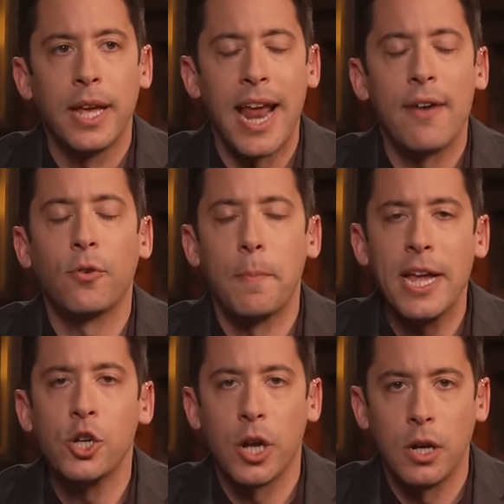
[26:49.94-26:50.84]
an
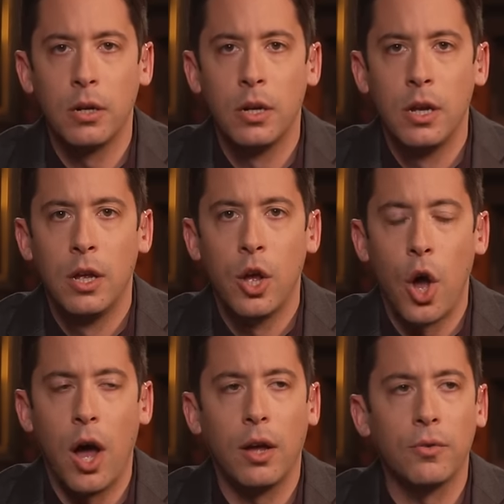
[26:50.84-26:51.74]
affirmation
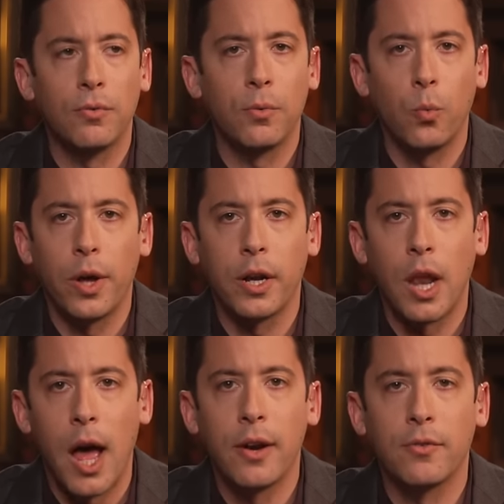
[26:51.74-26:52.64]
of what a
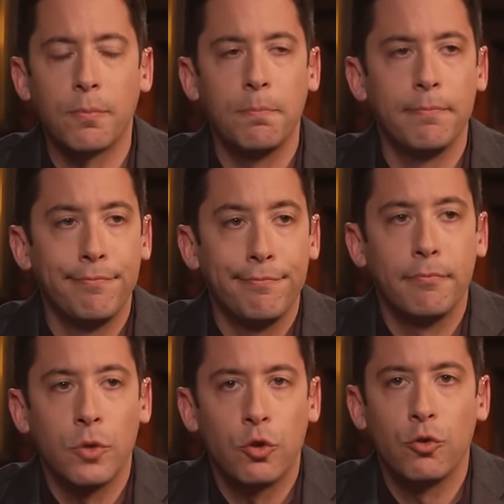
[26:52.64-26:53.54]
lot of
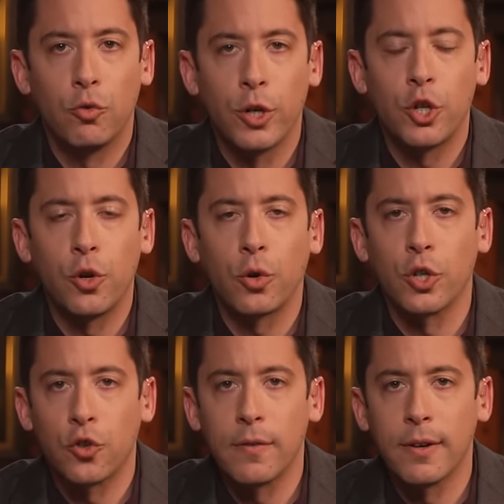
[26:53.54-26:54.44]
traditional
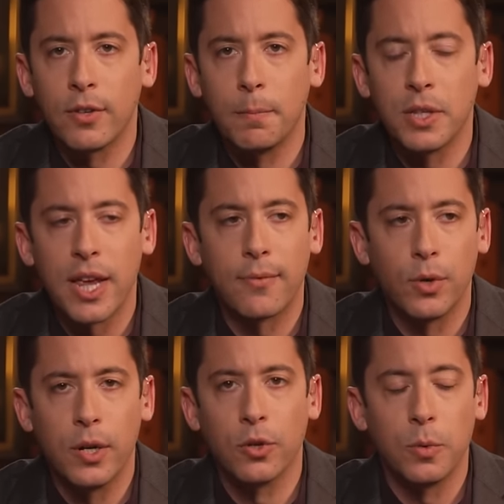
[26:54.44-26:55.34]
conservatives have been saying for
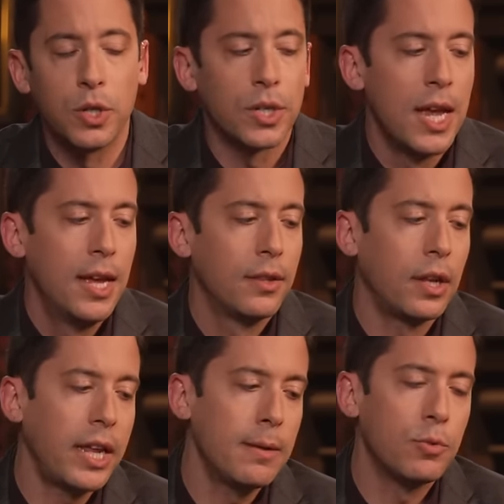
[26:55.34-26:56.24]
years, which is the
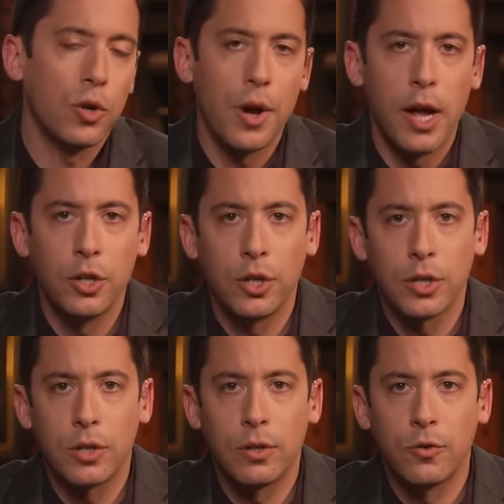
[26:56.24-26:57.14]
libs are not
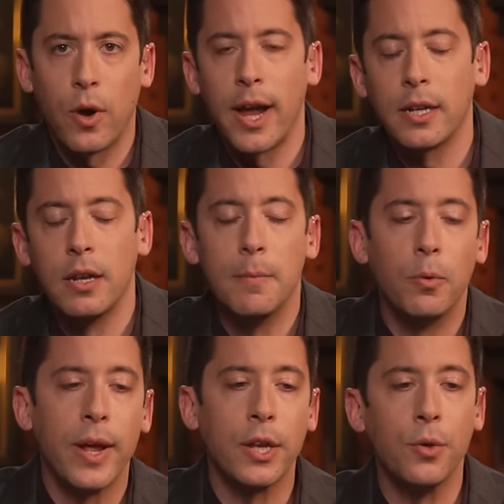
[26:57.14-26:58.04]
just trying to
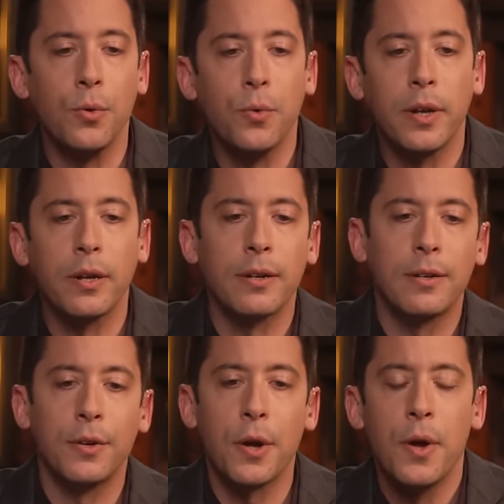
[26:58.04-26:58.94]
liberate you and,
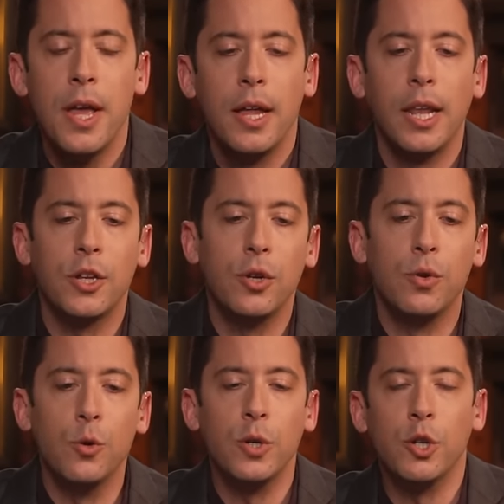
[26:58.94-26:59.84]
you know, let you
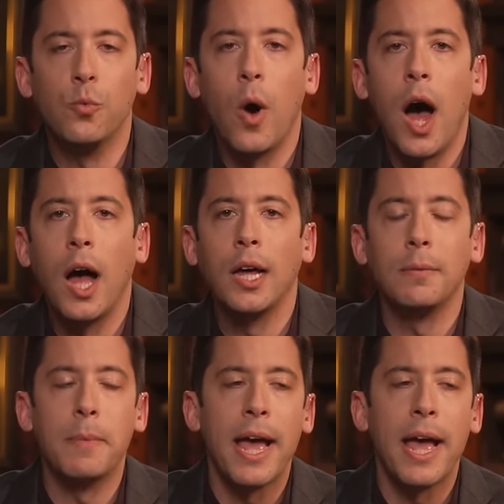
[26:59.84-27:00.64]
do what you want,